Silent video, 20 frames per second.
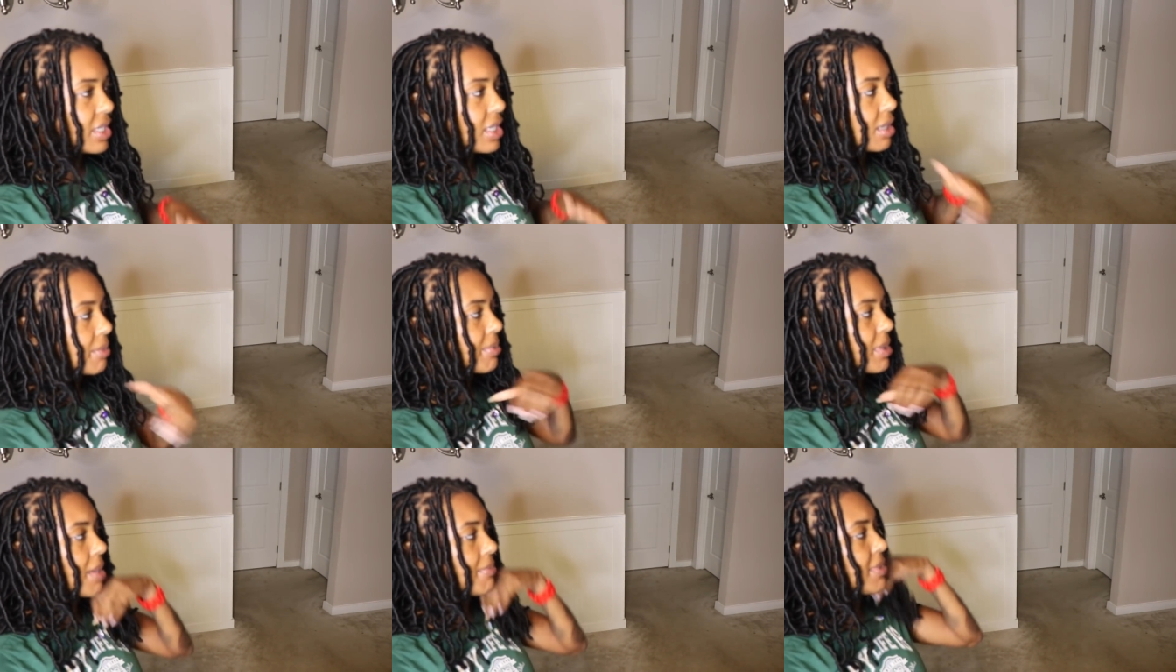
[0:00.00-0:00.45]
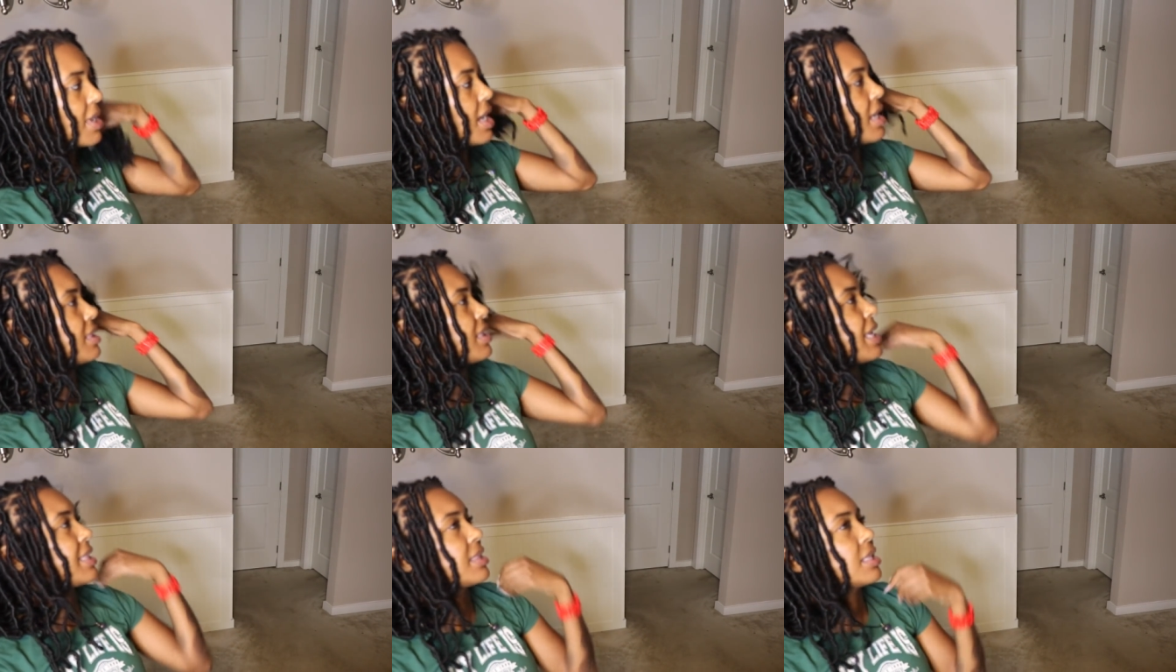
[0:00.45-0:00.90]
here, but I'm
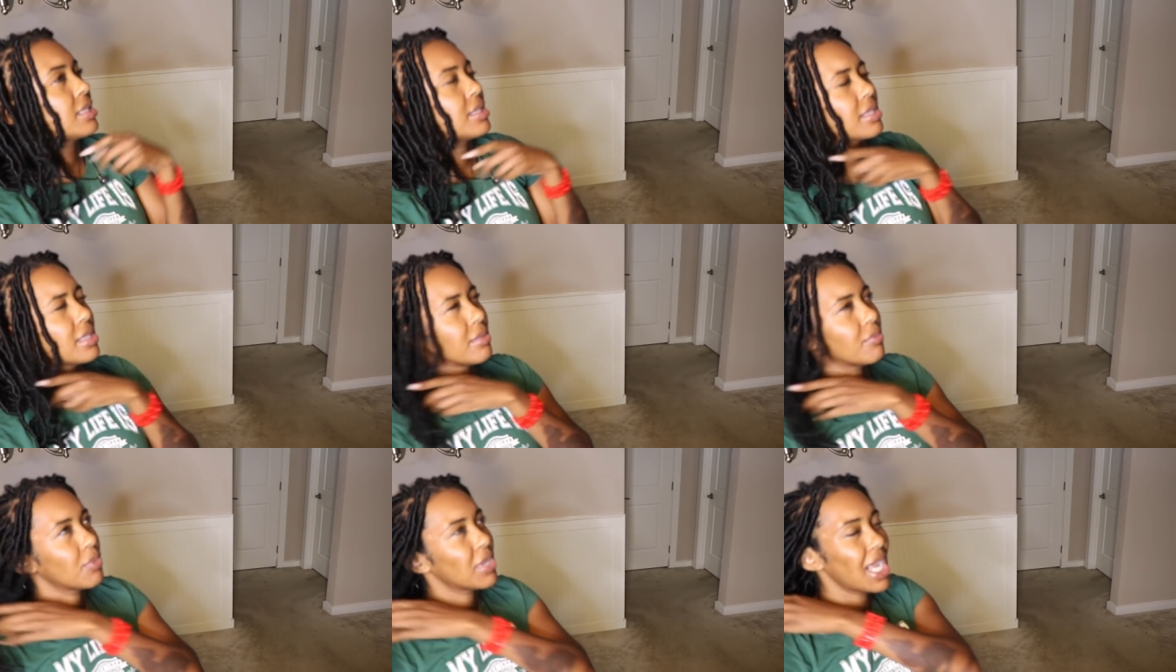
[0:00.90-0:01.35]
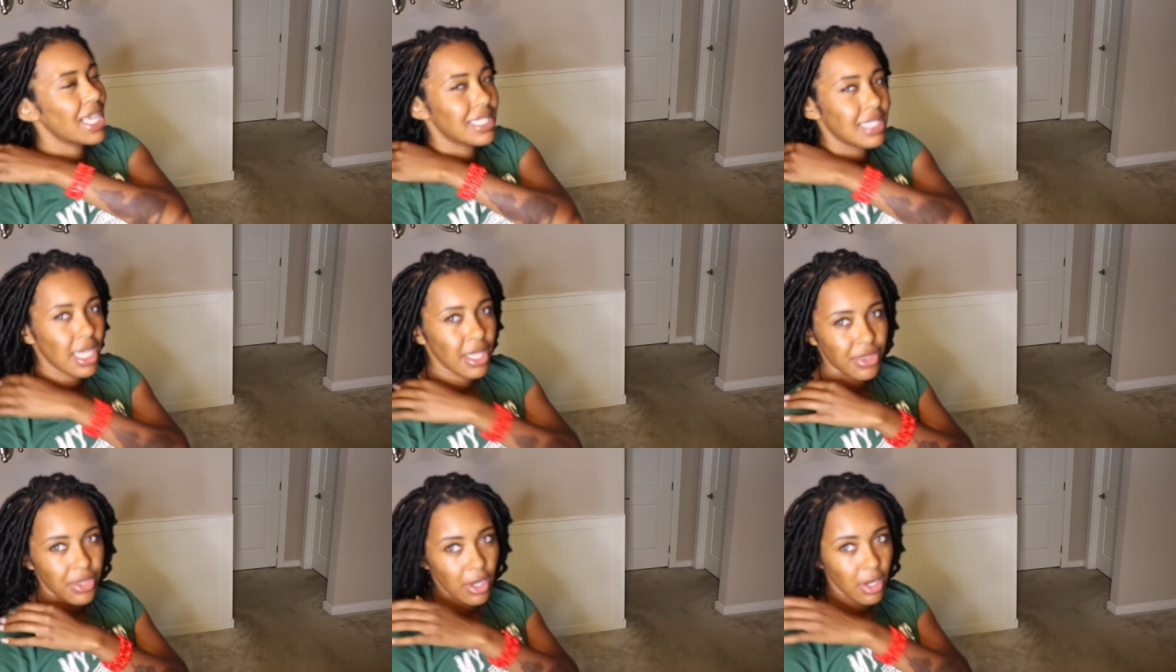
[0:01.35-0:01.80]
not like, when I
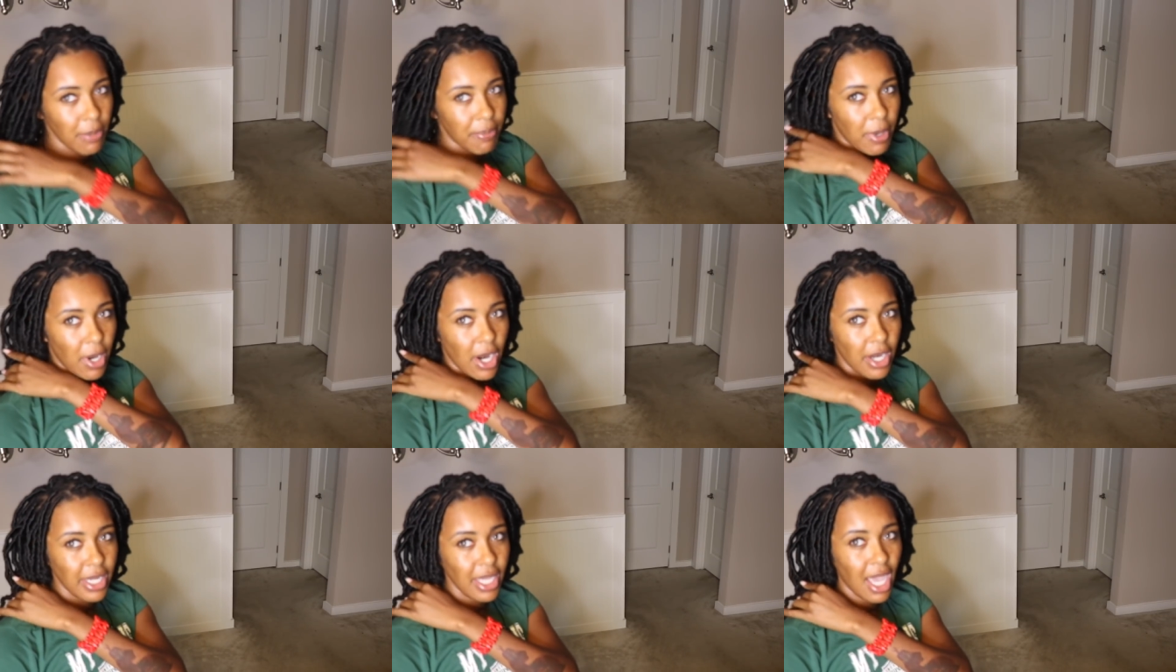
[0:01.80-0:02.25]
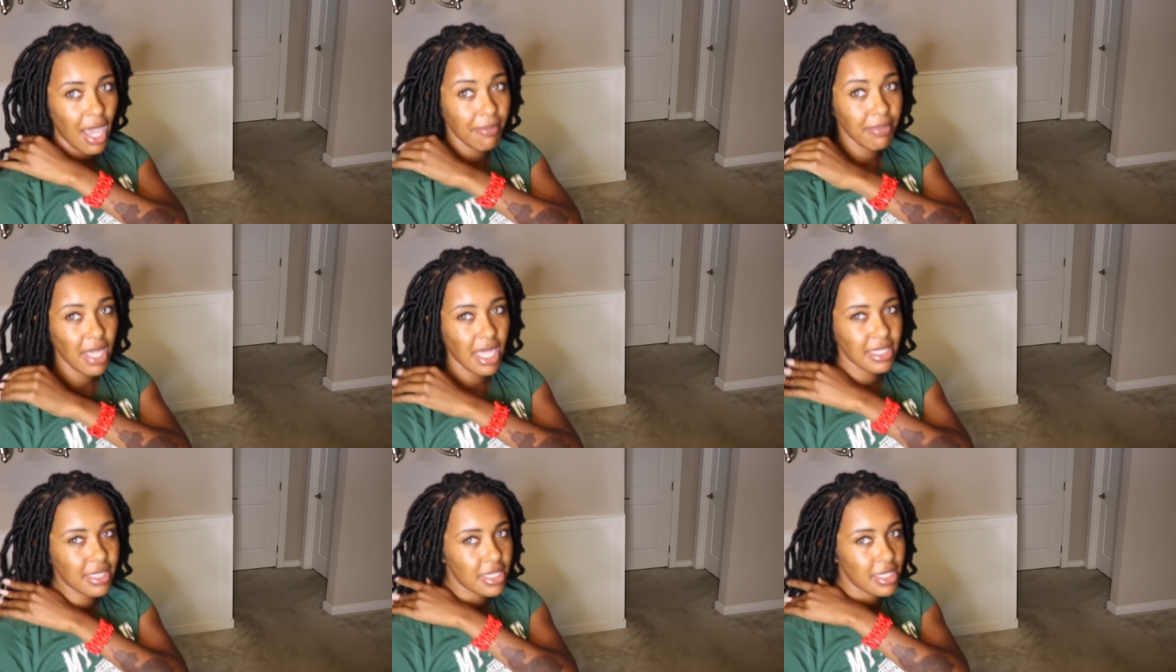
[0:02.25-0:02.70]
say third party,
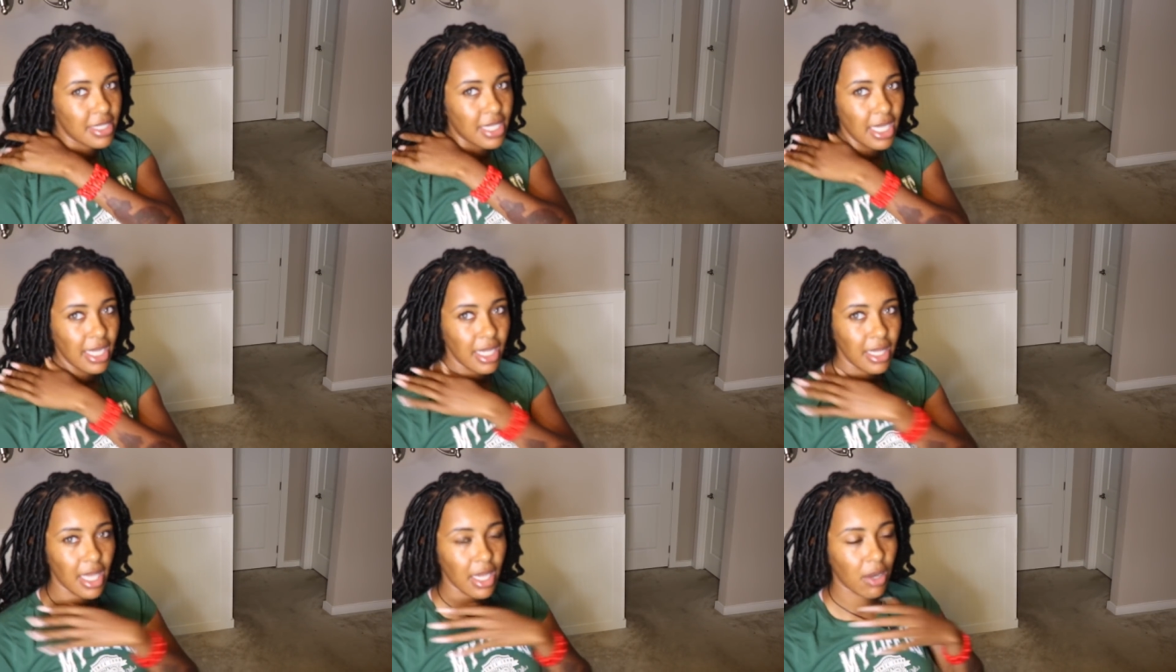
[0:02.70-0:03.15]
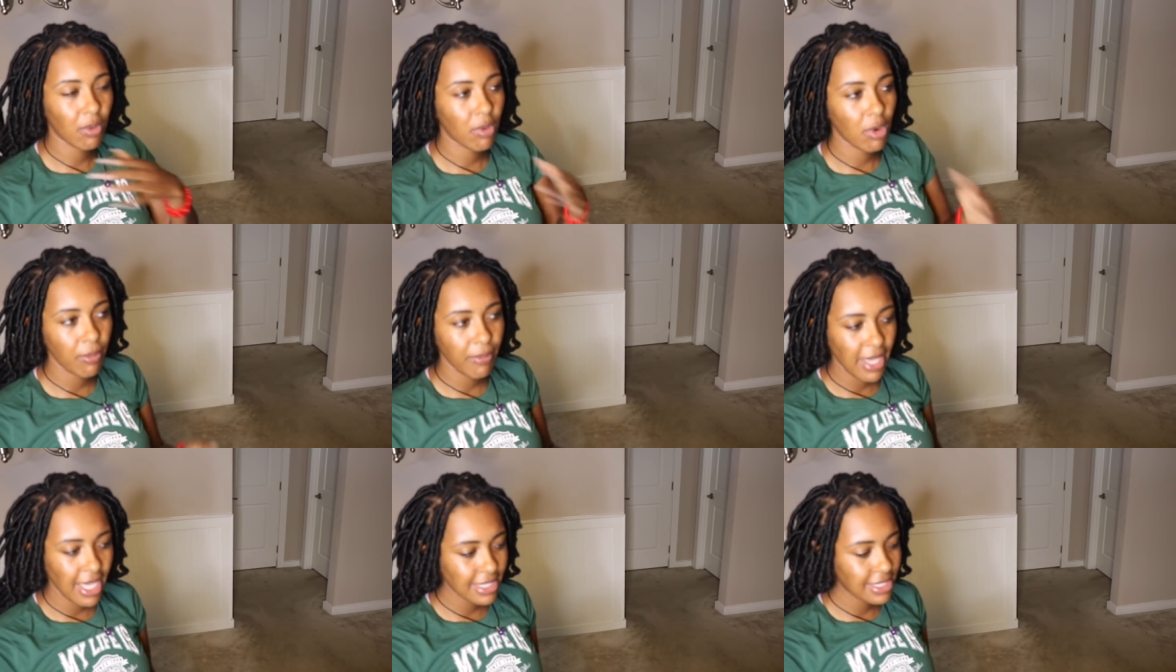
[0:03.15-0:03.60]
I'm not just getting like a
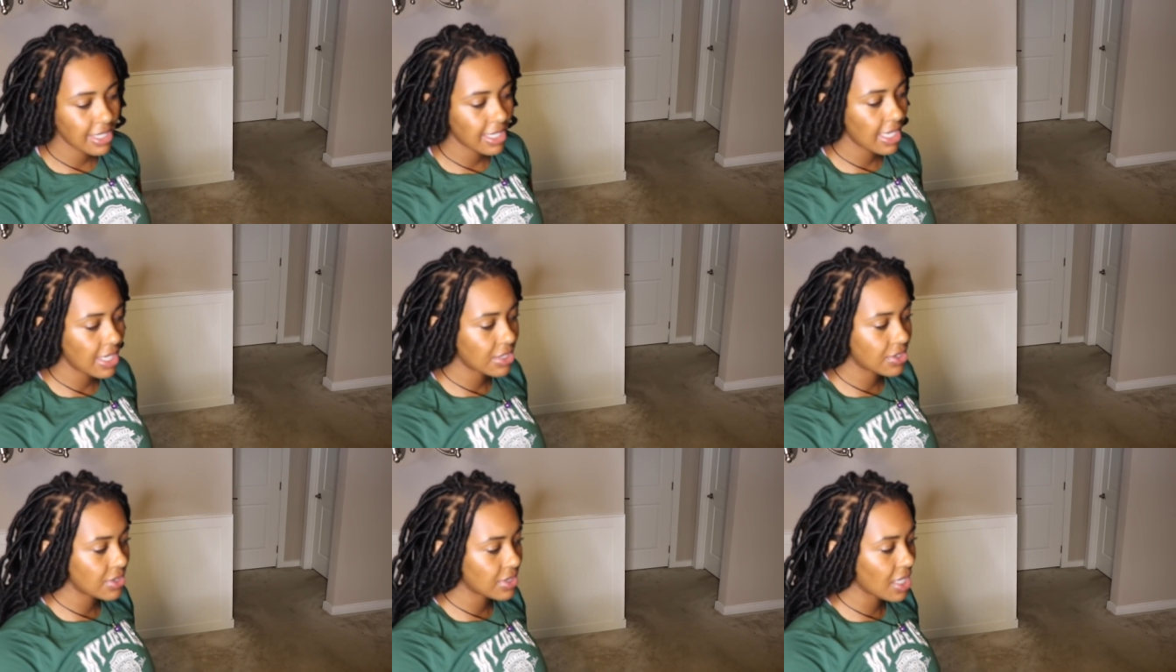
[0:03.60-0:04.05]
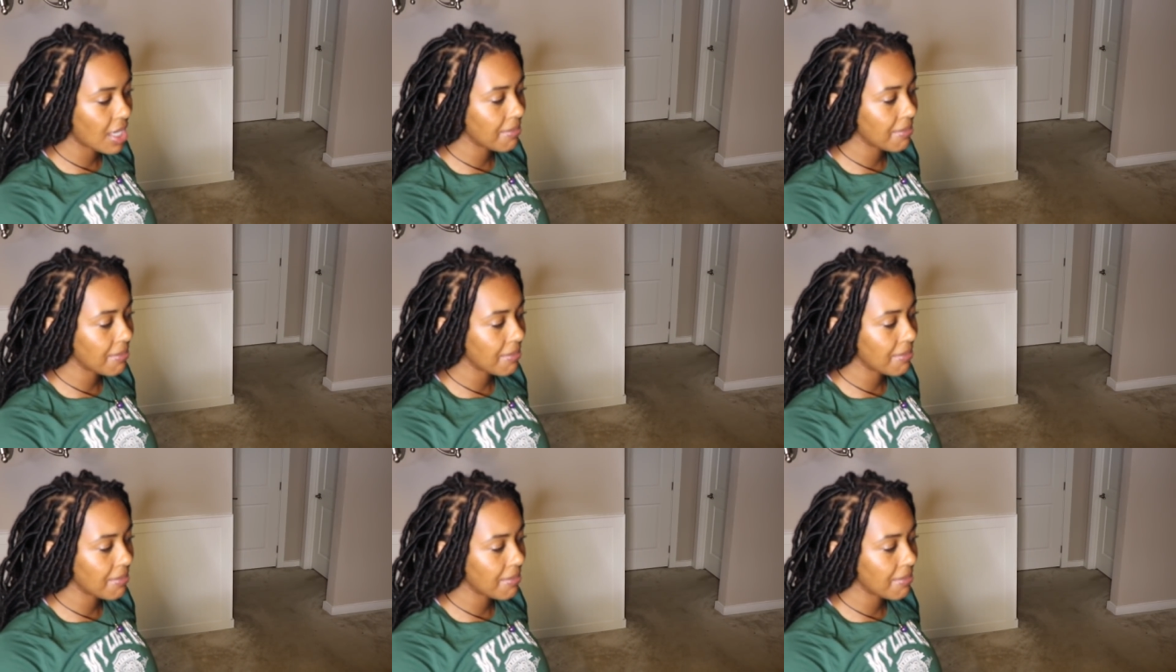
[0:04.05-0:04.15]
romantic interest.